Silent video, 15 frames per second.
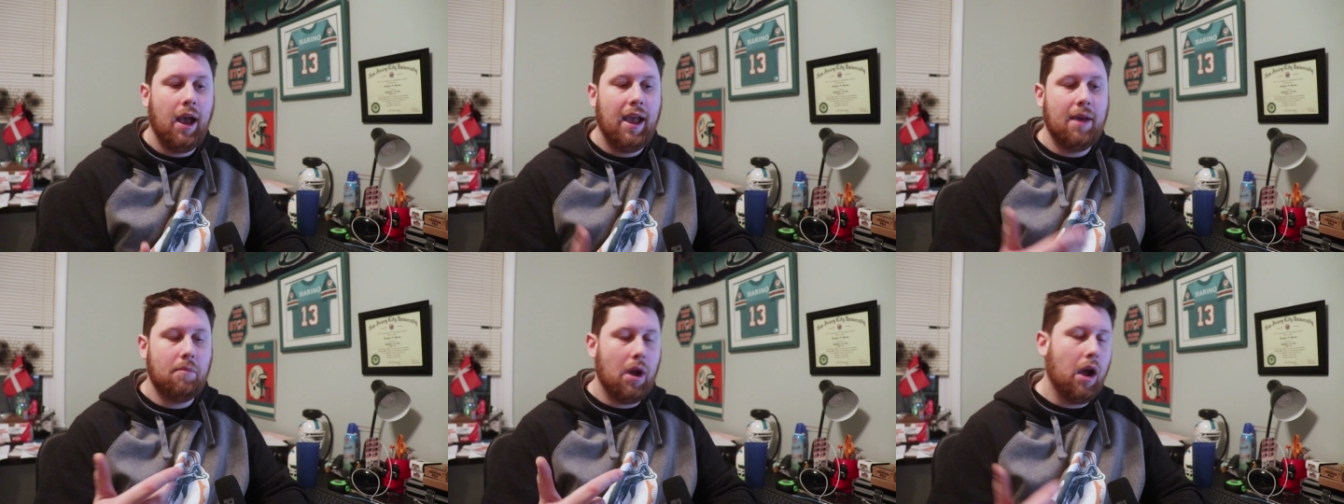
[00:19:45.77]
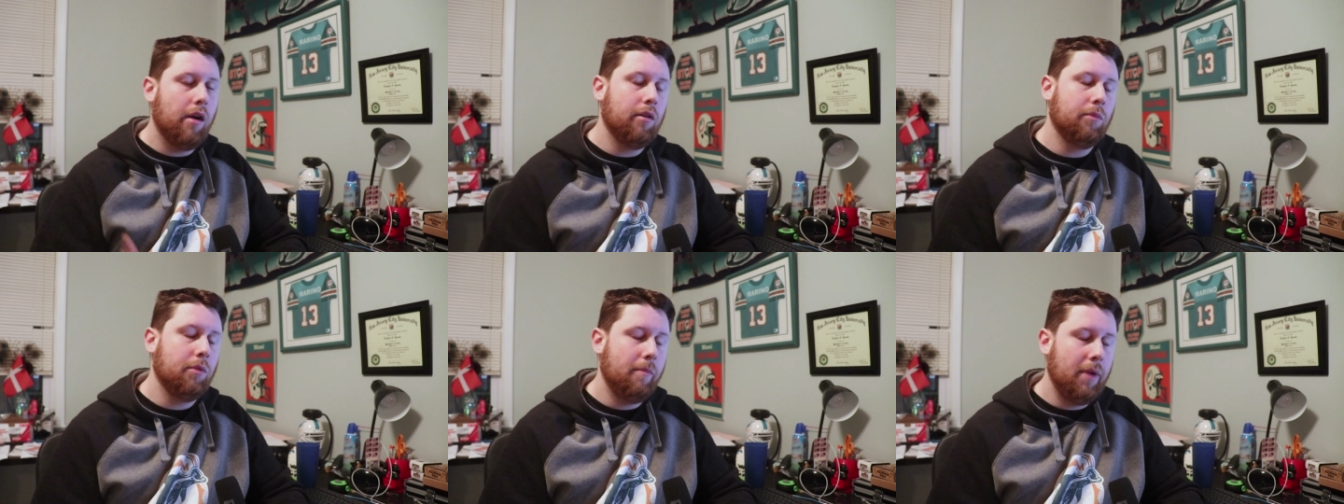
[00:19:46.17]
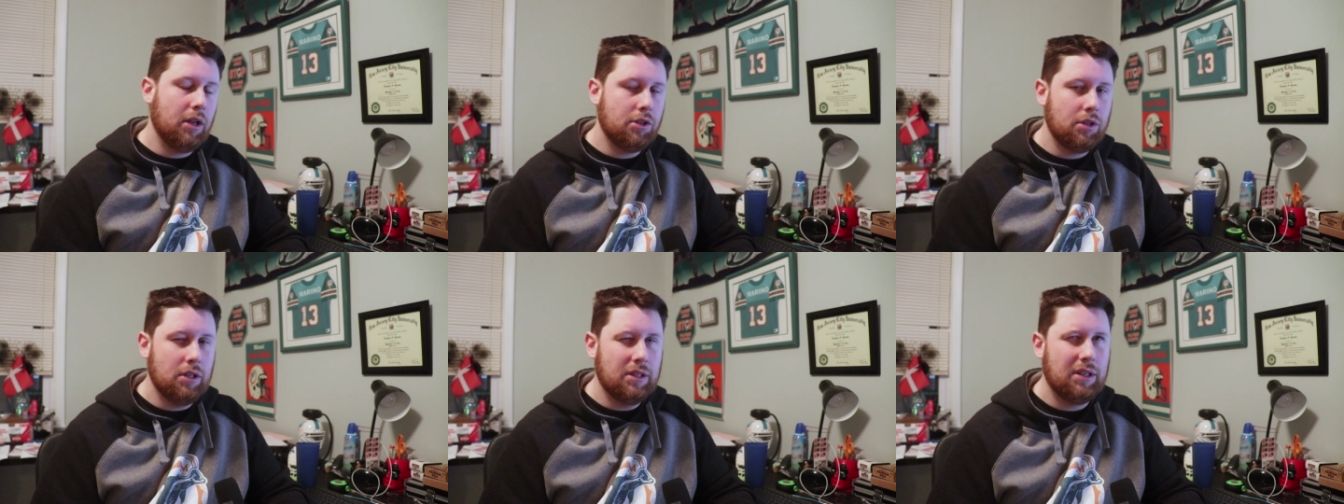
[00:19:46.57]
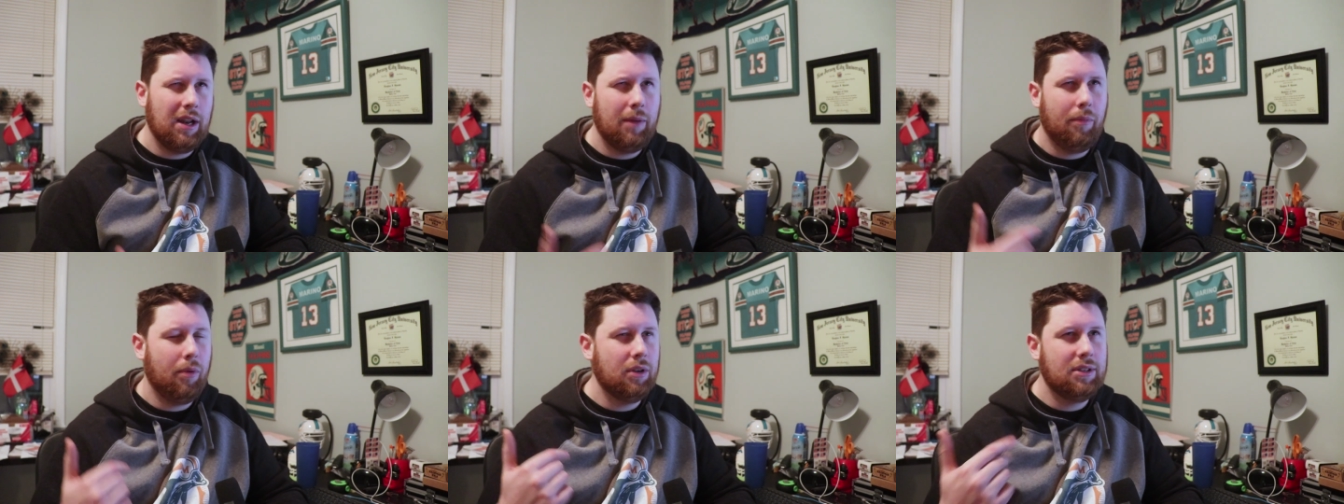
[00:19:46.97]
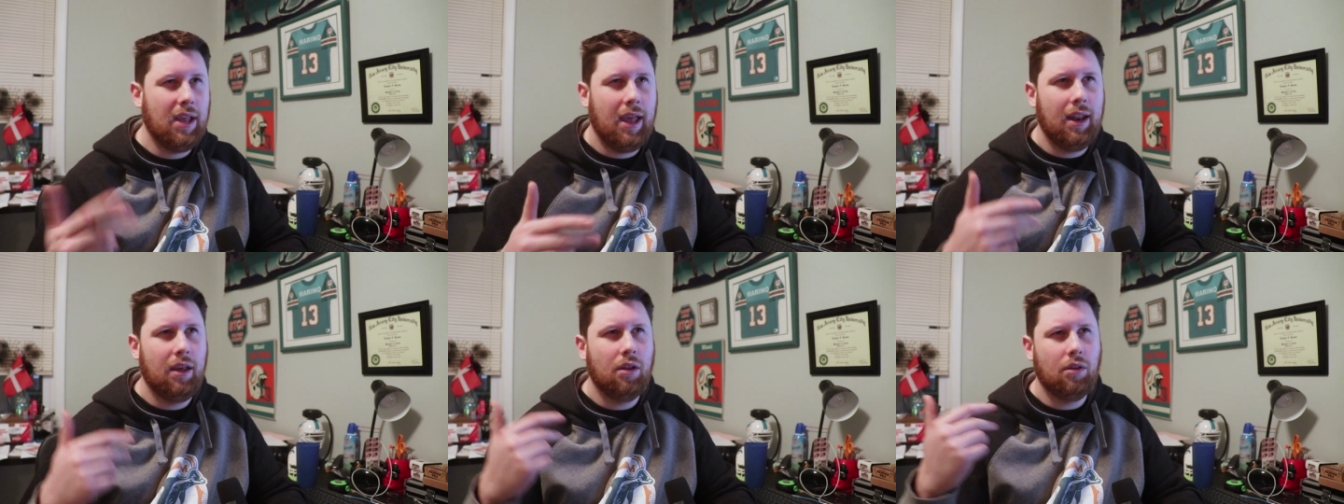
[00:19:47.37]
I had my honorable mentions and I put
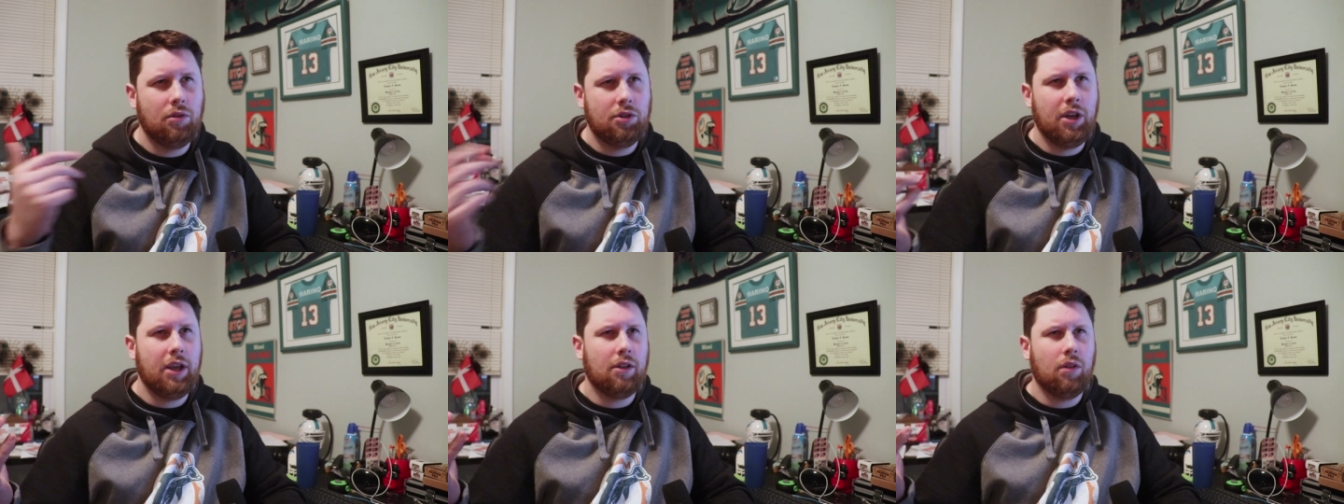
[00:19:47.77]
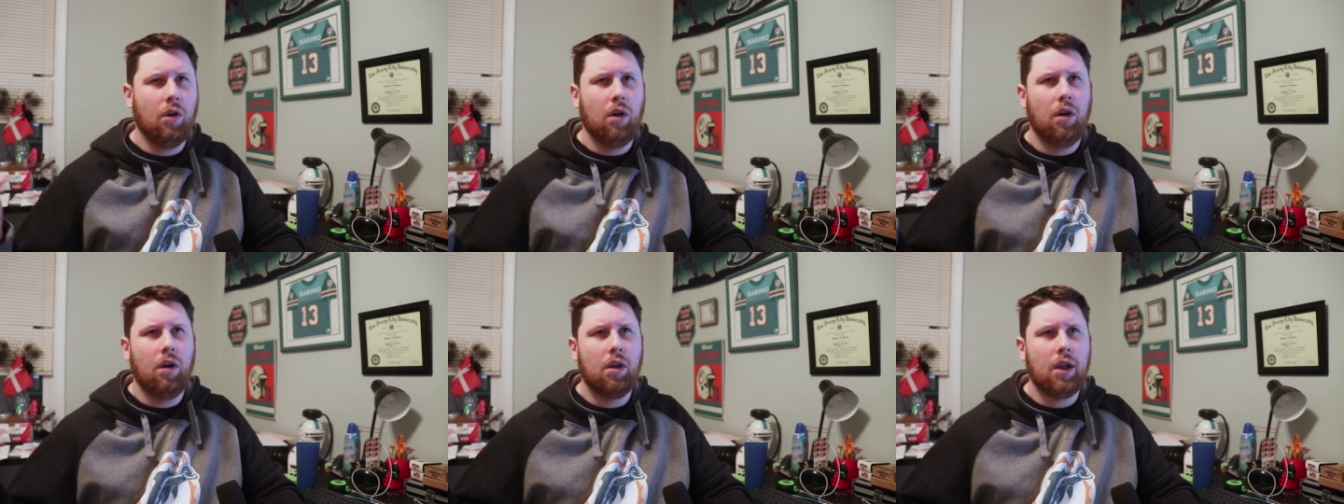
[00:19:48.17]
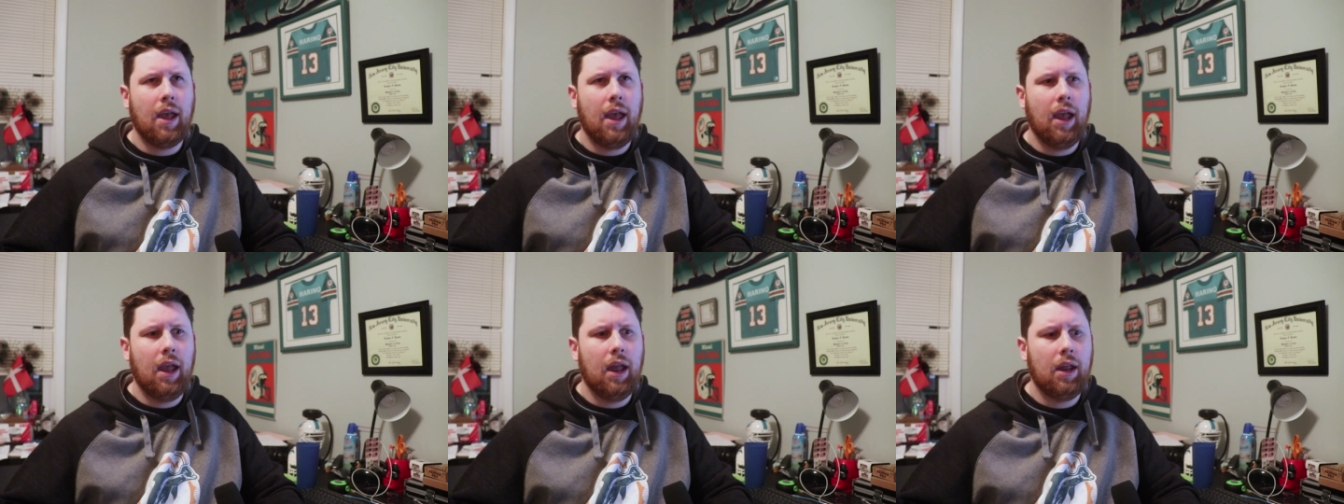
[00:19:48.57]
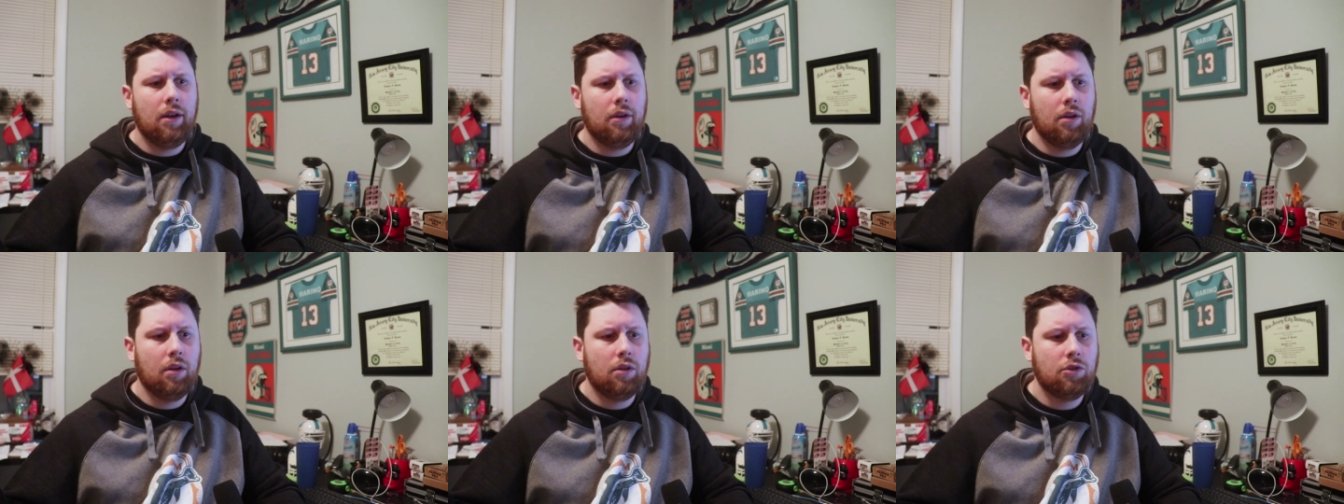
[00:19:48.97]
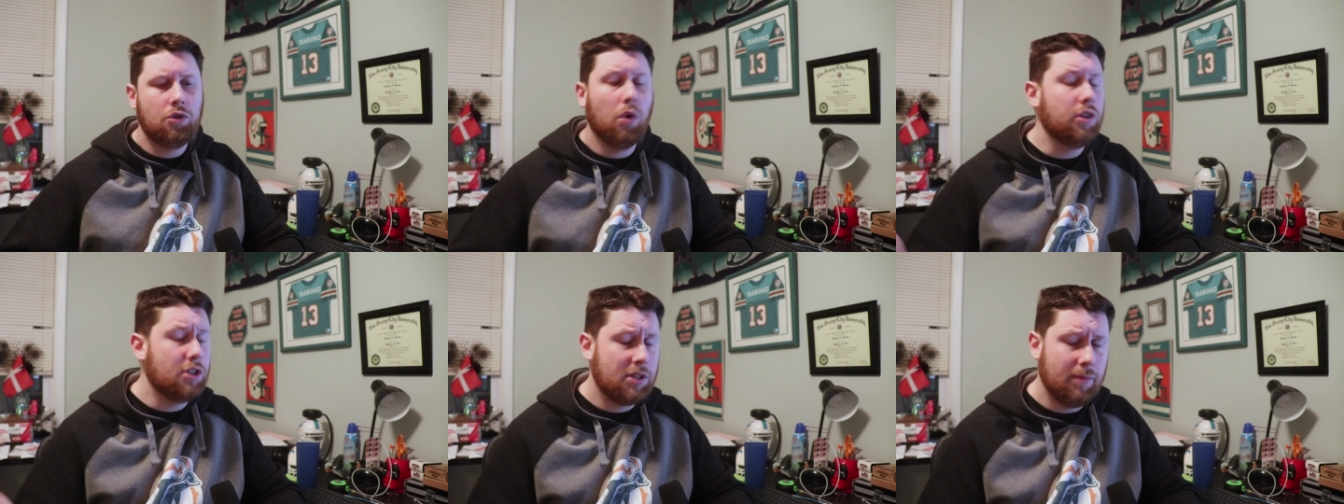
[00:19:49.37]
Tannehill, Jake Long, and
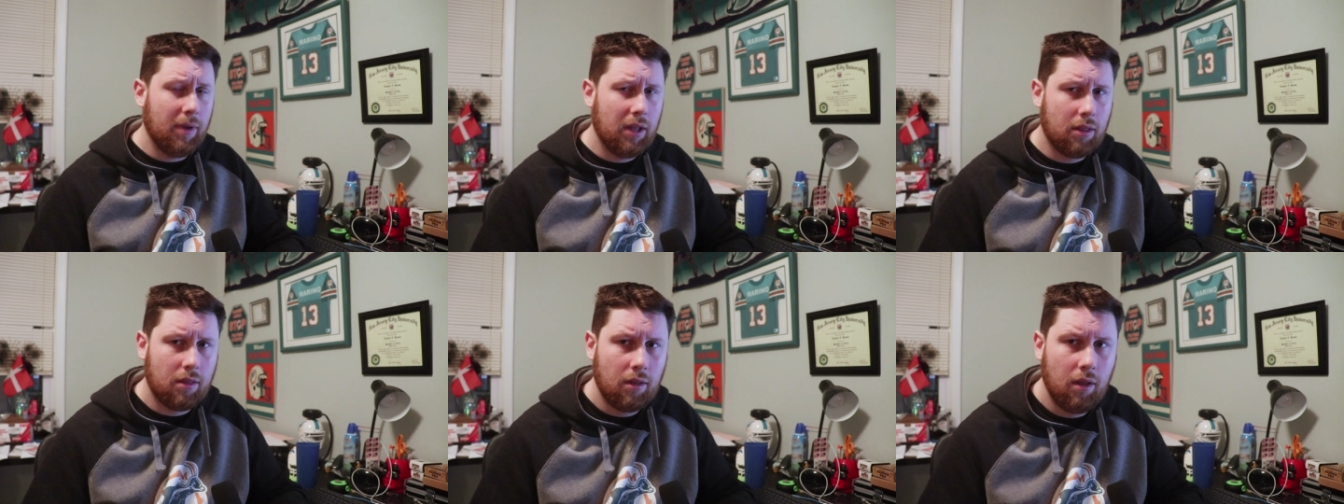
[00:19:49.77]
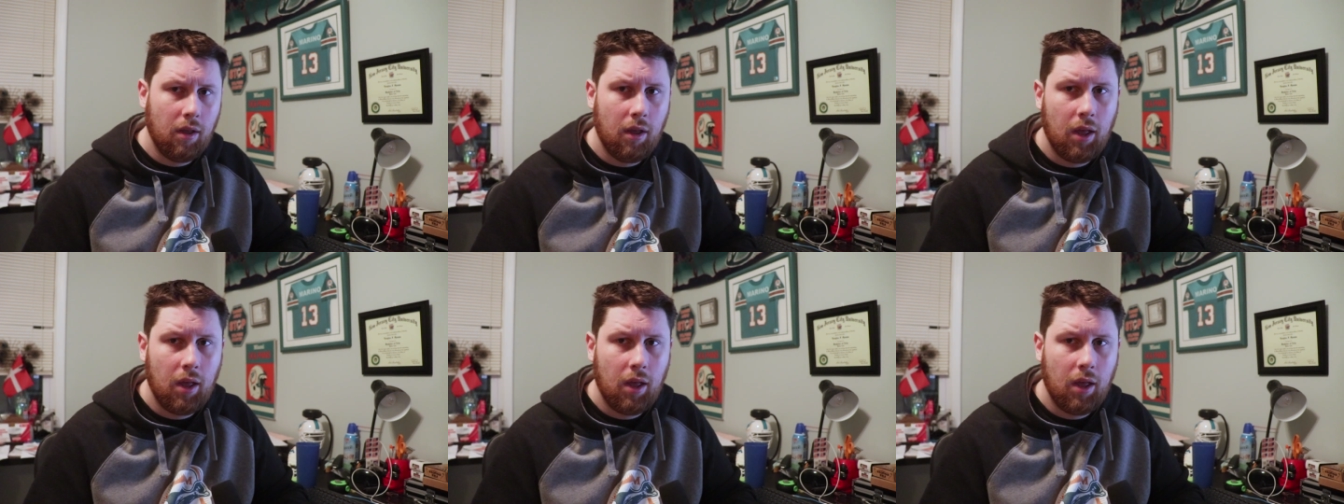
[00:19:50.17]
Sean Smith.